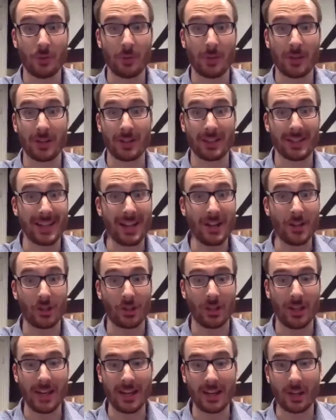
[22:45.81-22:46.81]
Because
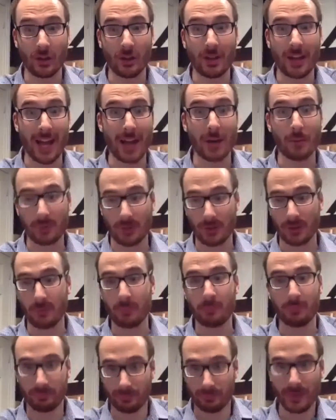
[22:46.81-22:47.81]
essentially it could help to
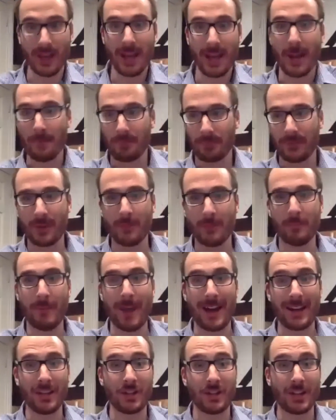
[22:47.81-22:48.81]

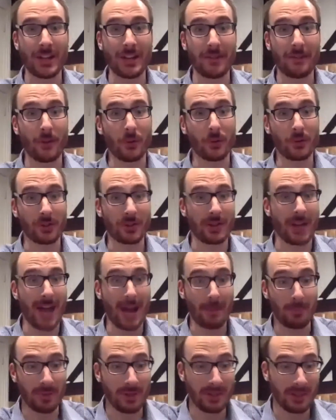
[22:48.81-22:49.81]
manage any faults that
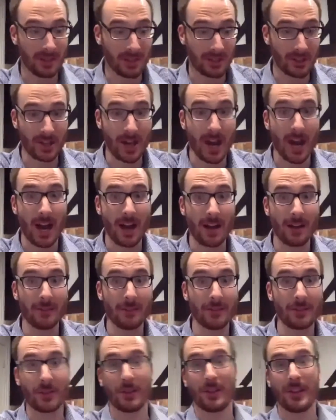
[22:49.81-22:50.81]
happen in the start
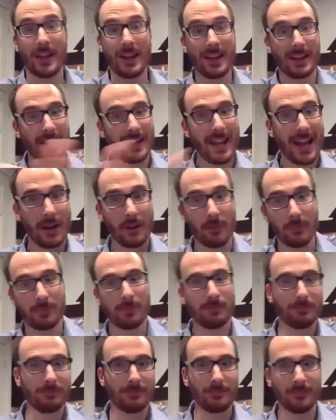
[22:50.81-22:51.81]
so that it can help
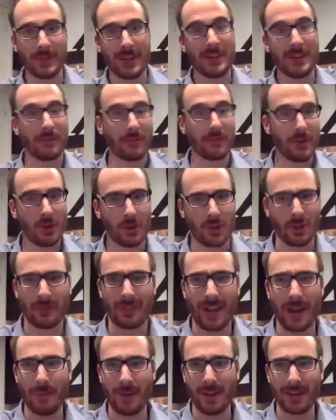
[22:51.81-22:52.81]
in the future, if
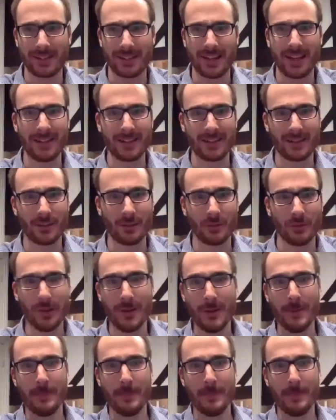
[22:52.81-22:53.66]
that makes sense. So,